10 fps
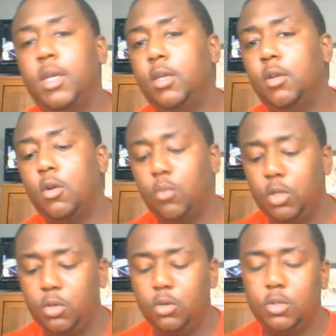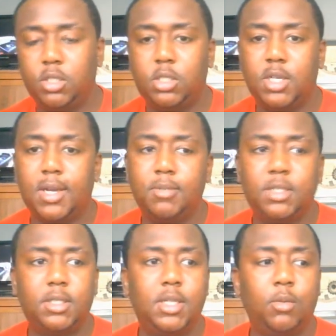You know when you're doing this job. This
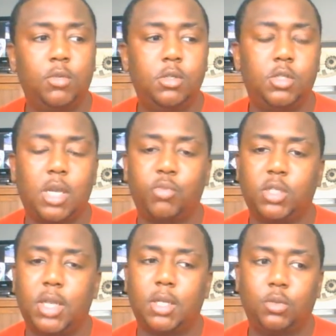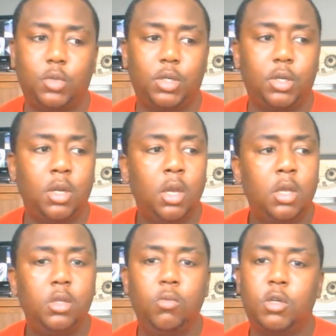is not one of those type of jobs where
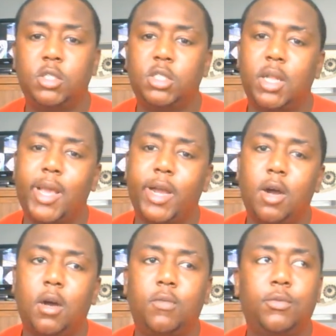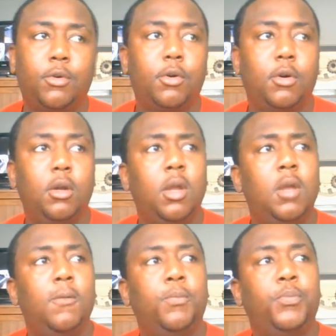you want to slack off or
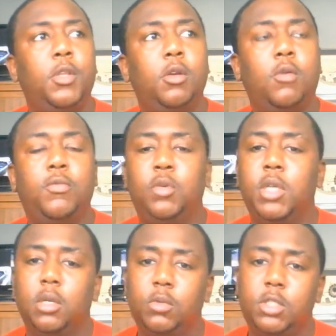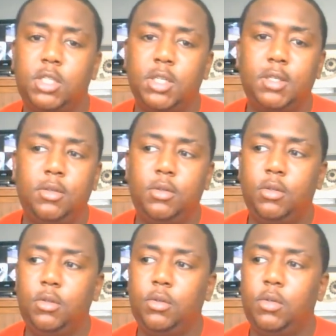if you're dealing with shit, you
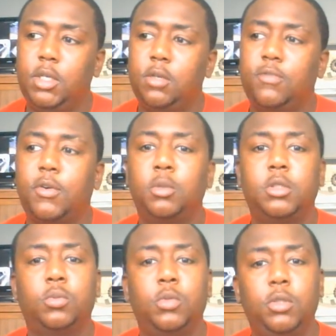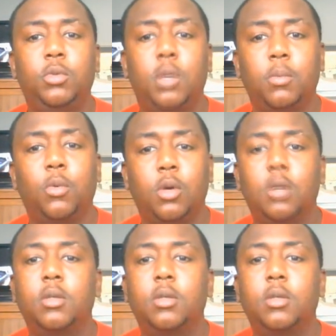need to focus when you come to work.